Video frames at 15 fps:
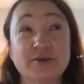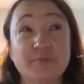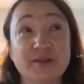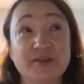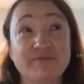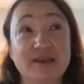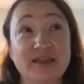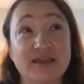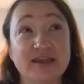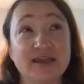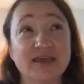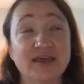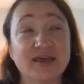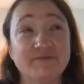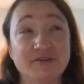a bit of a learning
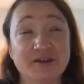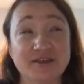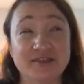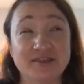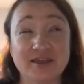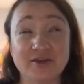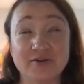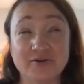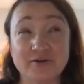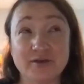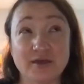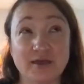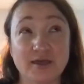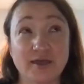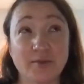curve, and I think.
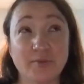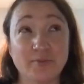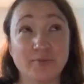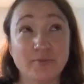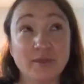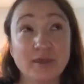Um,